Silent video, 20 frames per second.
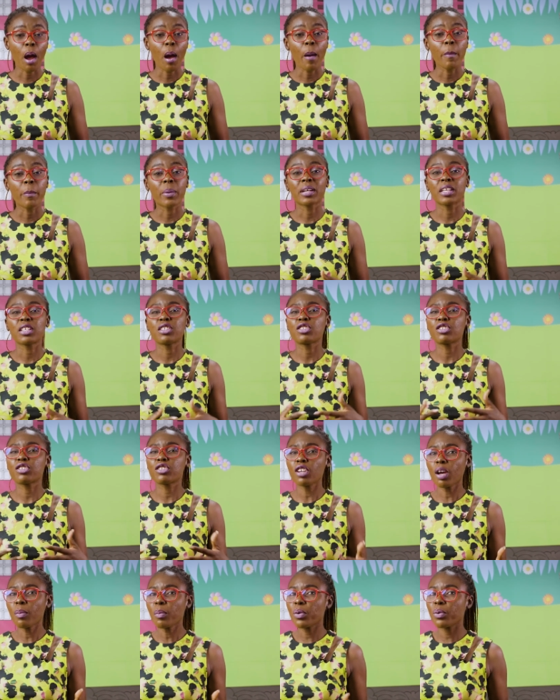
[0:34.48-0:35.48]
But in
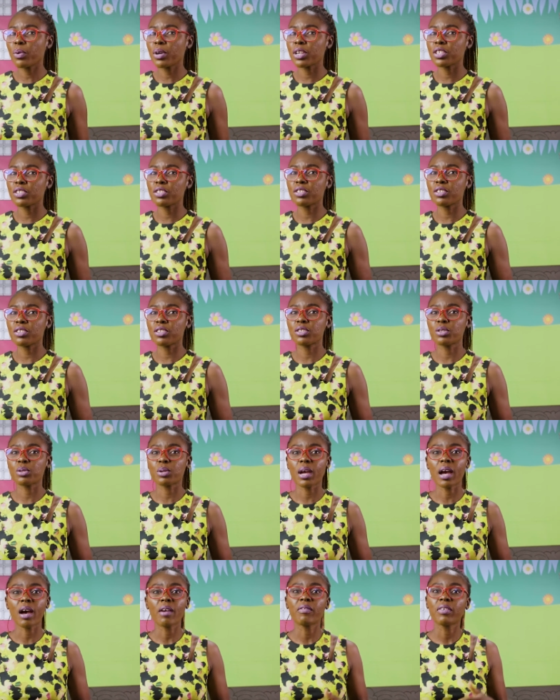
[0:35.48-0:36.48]
some questions, you
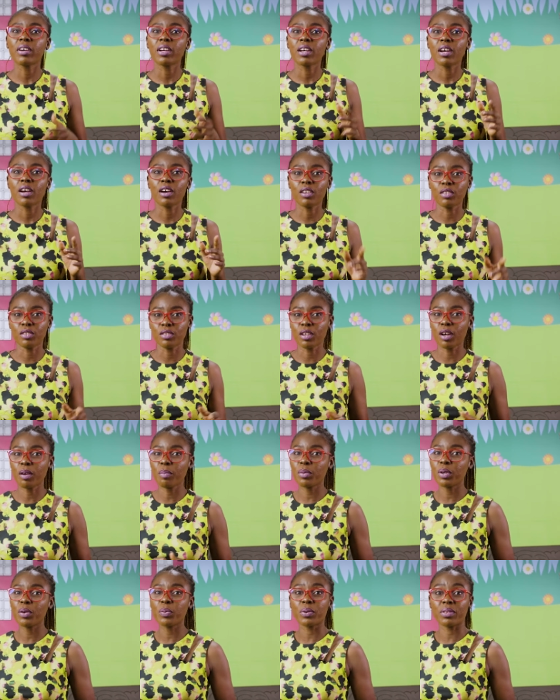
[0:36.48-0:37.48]
have a
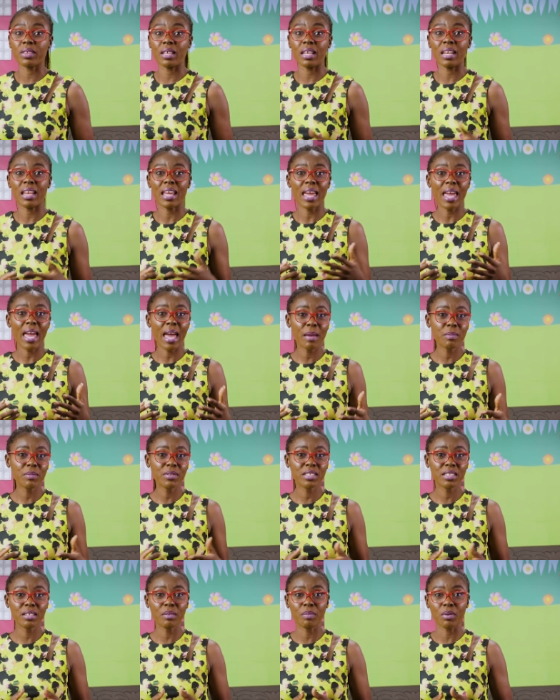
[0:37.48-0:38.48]
number with an
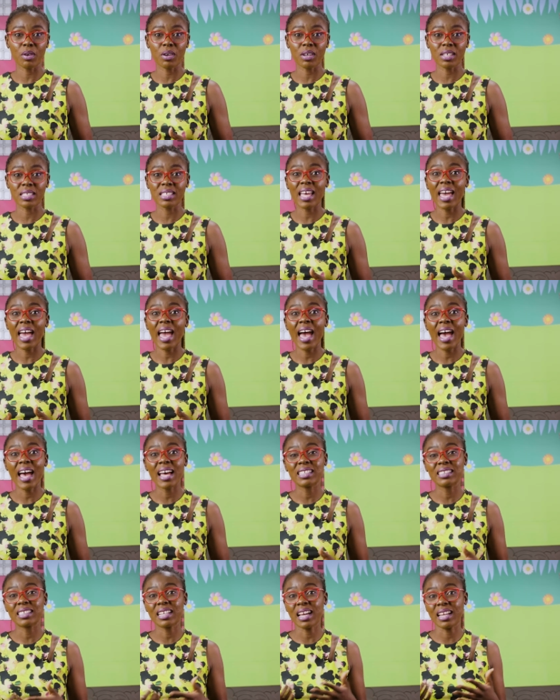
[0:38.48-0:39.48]
empty box
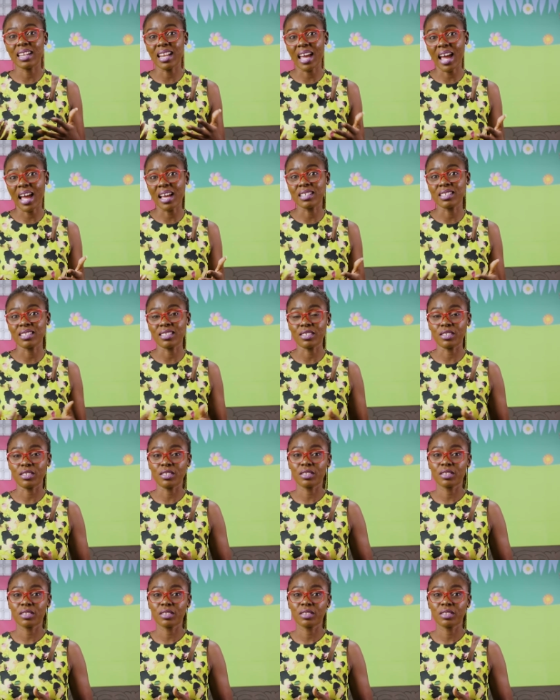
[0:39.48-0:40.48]
and an answer.
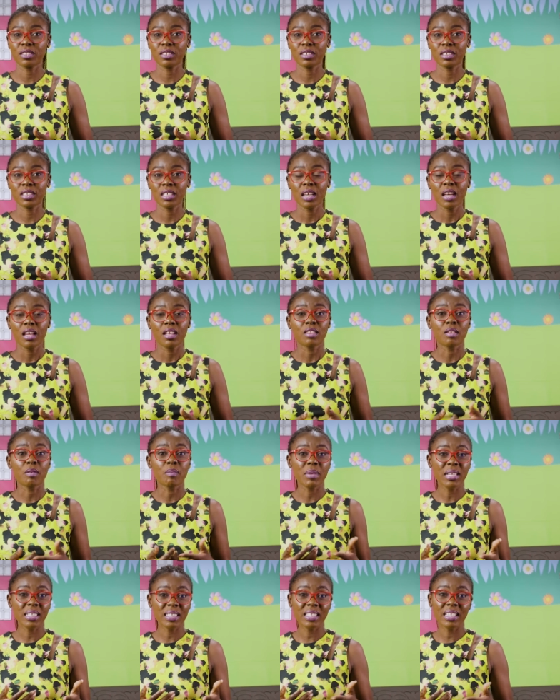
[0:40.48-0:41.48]
The
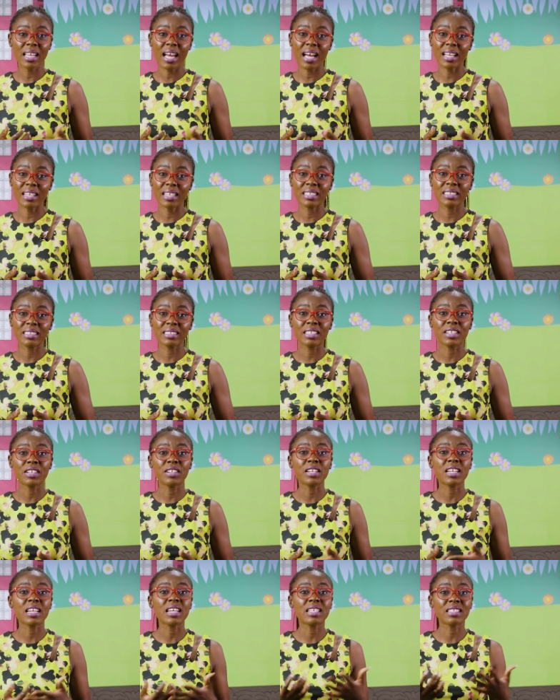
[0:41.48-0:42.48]
missing addend
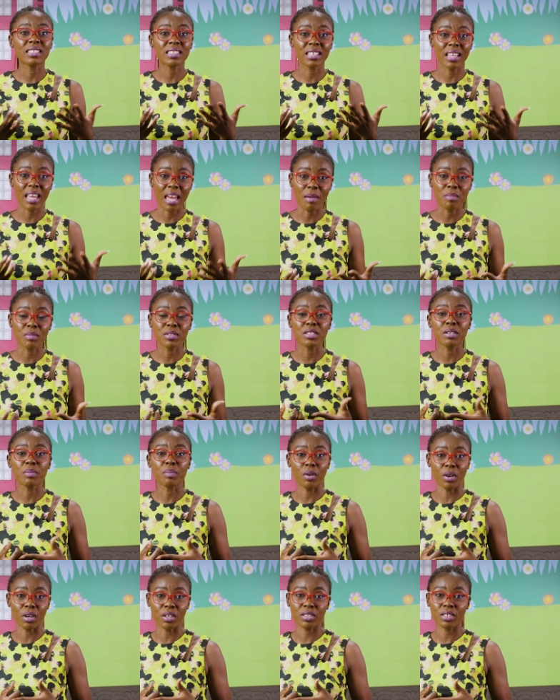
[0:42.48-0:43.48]
there is the empty
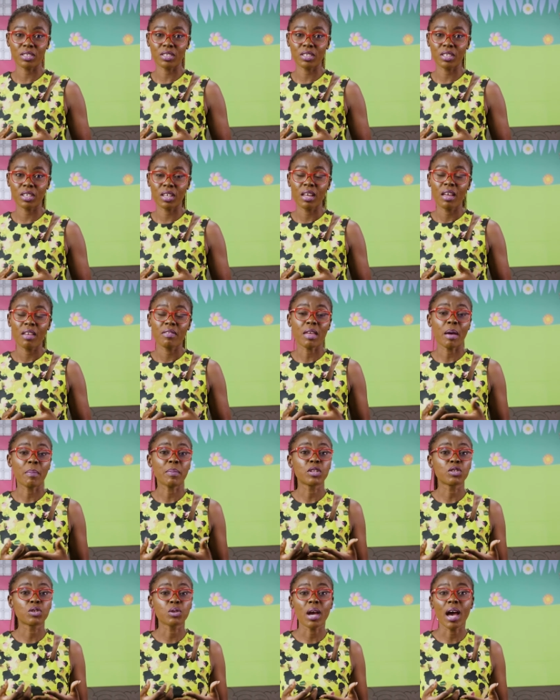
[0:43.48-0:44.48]
box. That
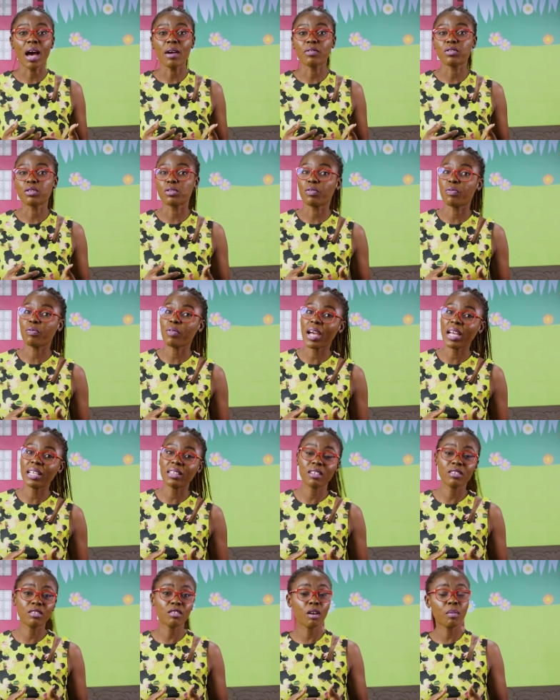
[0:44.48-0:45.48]
means you have to find
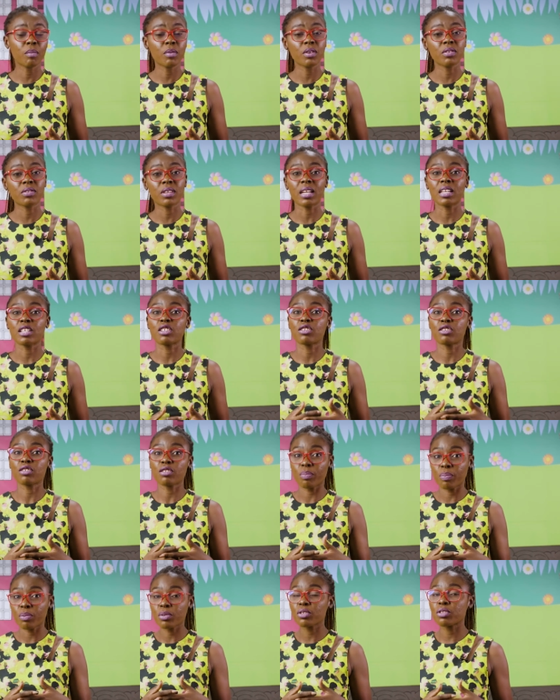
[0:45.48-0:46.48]
the number that is
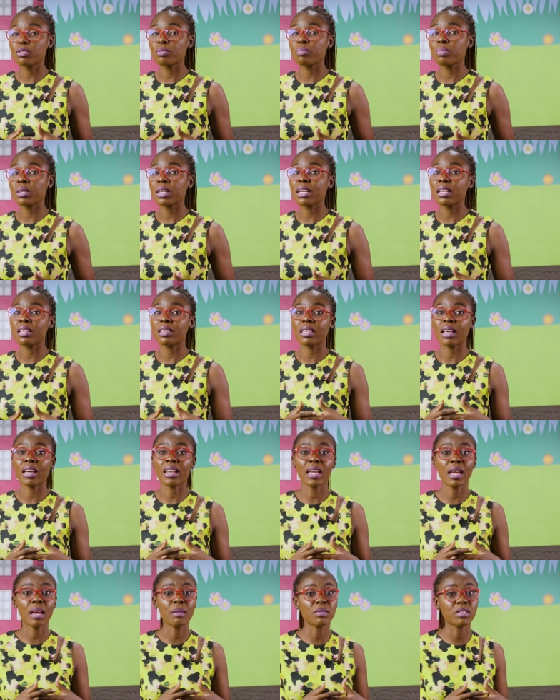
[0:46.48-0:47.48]
supposed to be in
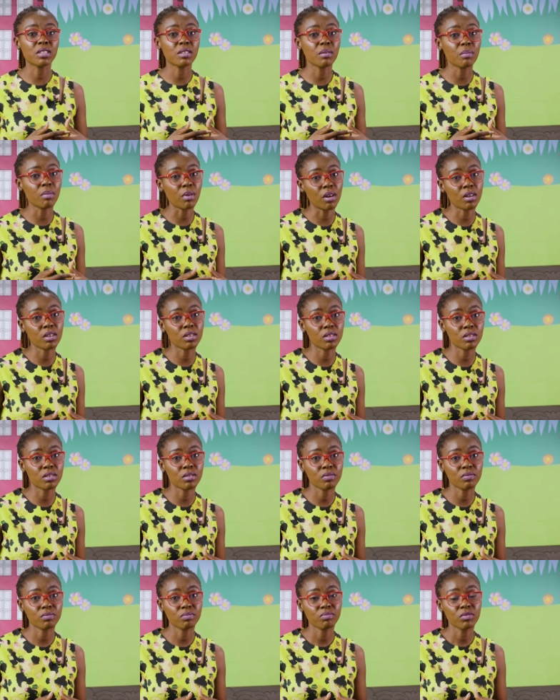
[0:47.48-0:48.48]
that empty box.
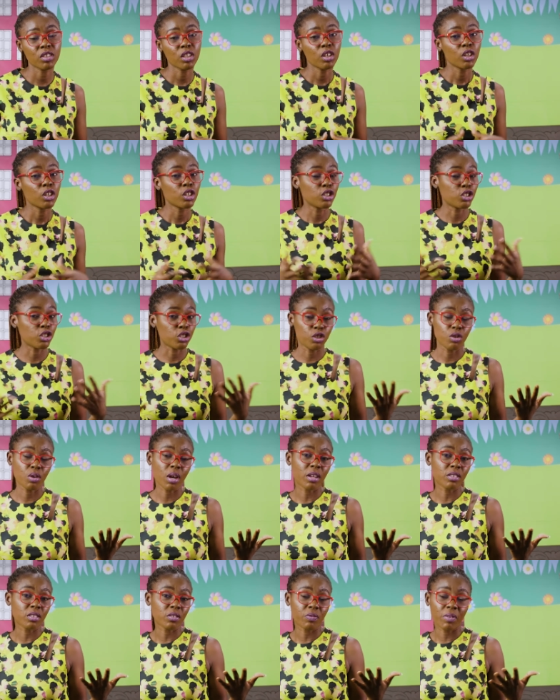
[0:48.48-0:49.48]
Do you know
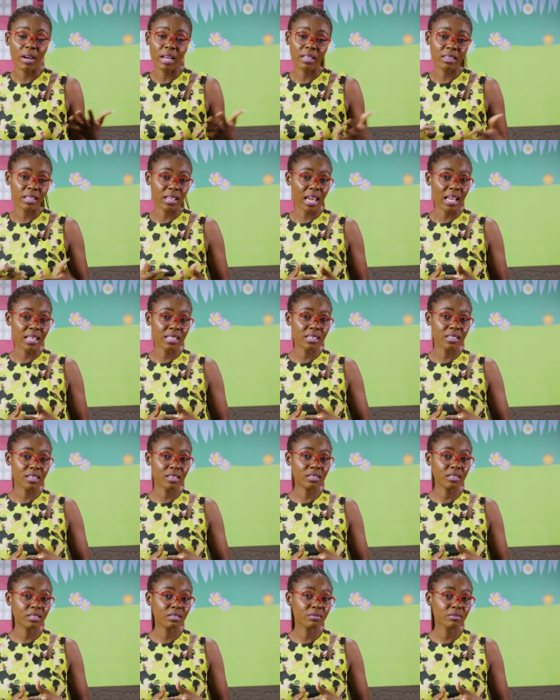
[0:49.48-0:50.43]
how to find that answer?